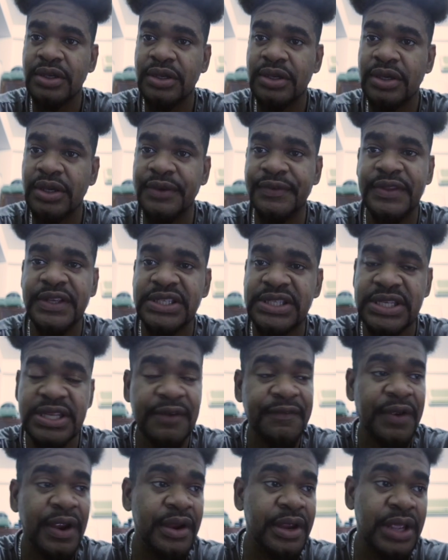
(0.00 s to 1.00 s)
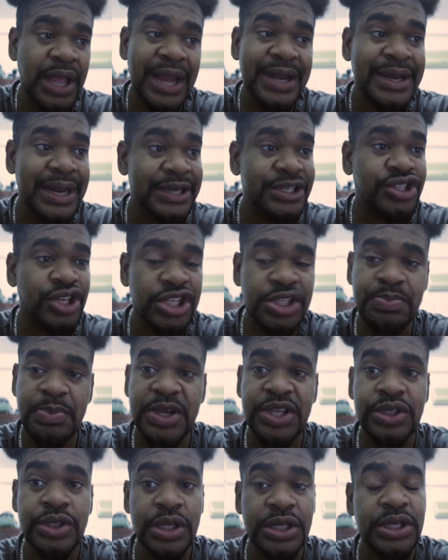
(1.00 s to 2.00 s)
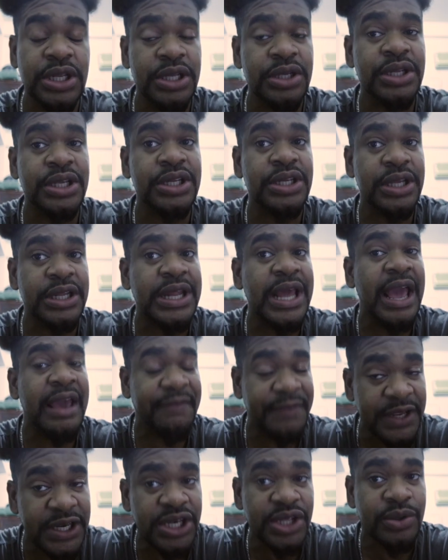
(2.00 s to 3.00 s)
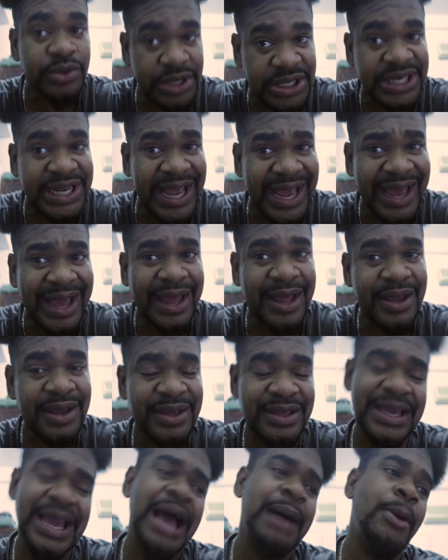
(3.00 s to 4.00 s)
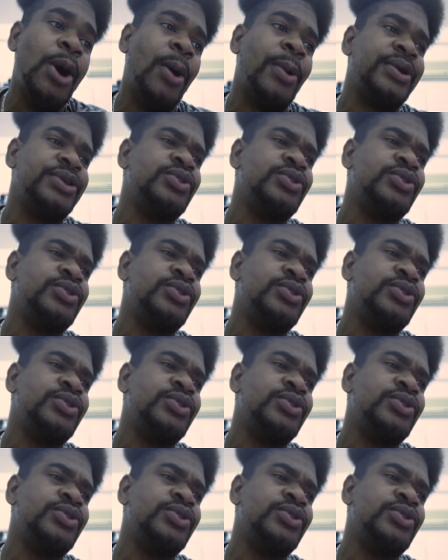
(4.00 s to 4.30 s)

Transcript: If this is a very, and trust me, it heavy duty, yeah, boy.